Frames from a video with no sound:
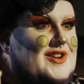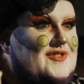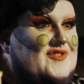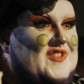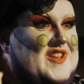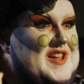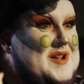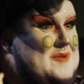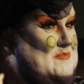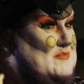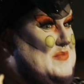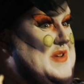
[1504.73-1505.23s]

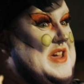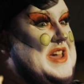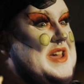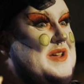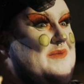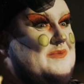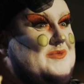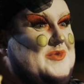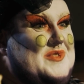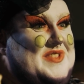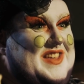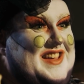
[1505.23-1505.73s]
Fia
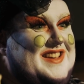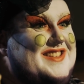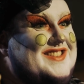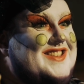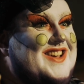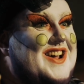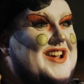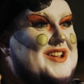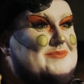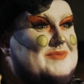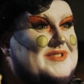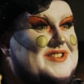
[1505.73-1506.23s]
beamed with
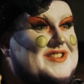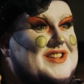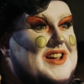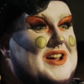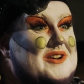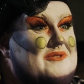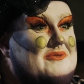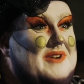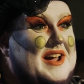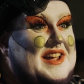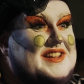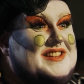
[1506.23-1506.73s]

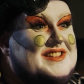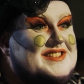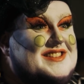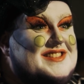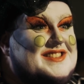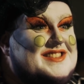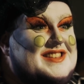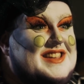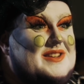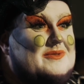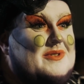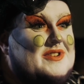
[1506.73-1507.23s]
excitement, waiting to
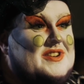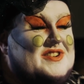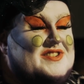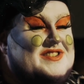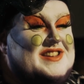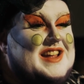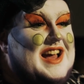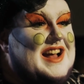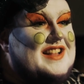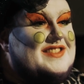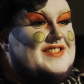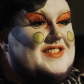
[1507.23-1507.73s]
see what her
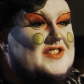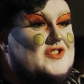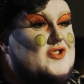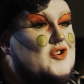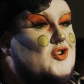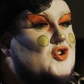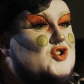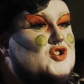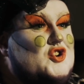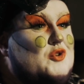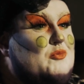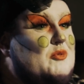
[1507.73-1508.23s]
dads had
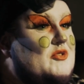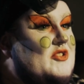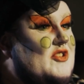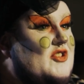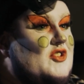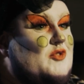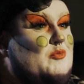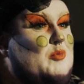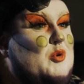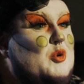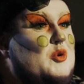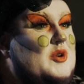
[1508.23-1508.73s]
cooked up as
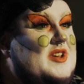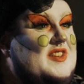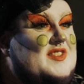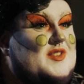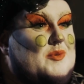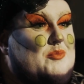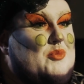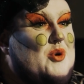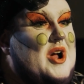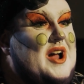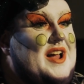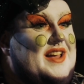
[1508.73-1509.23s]
a spooky
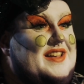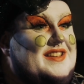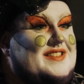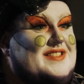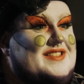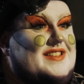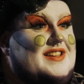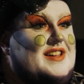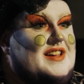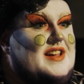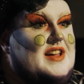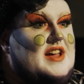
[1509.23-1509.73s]

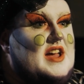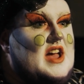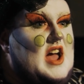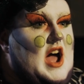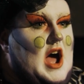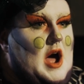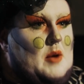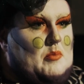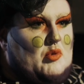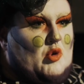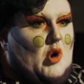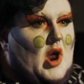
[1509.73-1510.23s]
surprise.
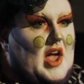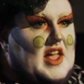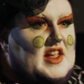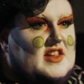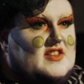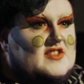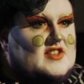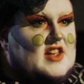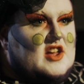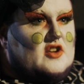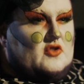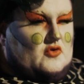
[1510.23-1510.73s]
A
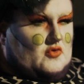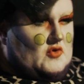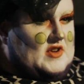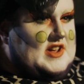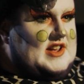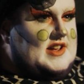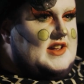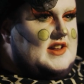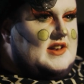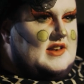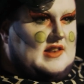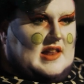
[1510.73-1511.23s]
bright
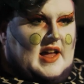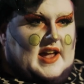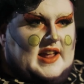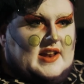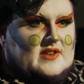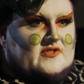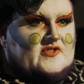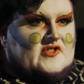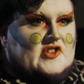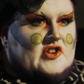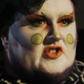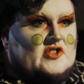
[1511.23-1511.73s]
green
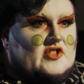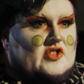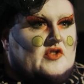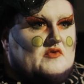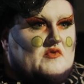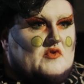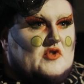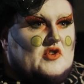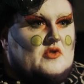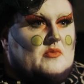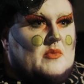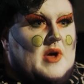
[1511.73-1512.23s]
light flooded the
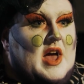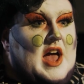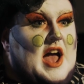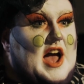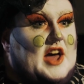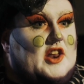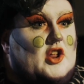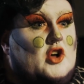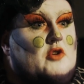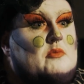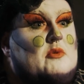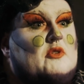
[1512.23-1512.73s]
room
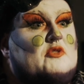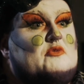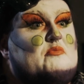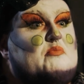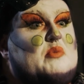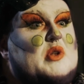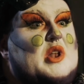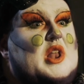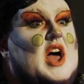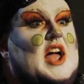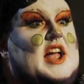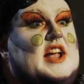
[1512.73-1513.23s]
and almost
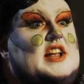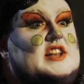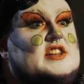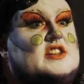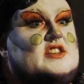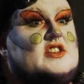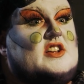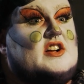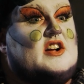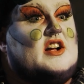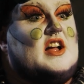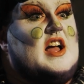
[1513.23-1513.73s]

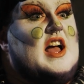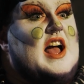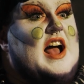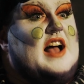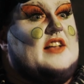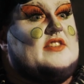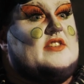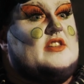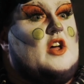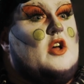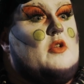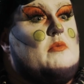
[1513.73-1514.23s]
blinded her
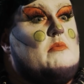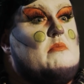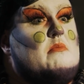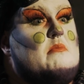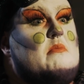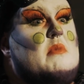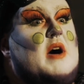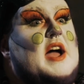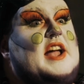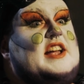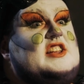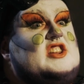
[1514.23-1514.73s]
as an
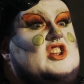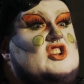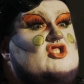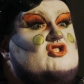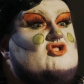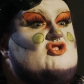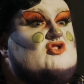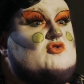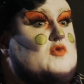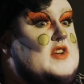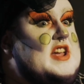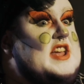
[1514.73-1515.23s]
almighty
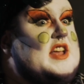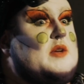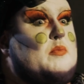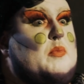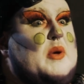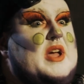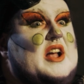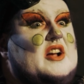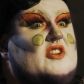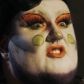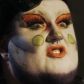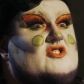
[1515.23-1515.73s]
shriek
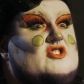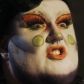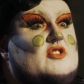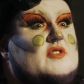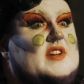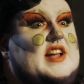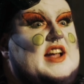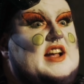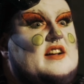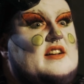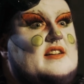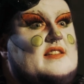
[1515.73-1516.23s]
pierced her
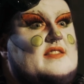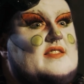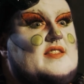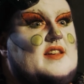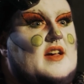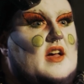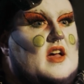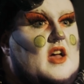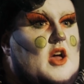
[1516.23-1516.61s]
ears.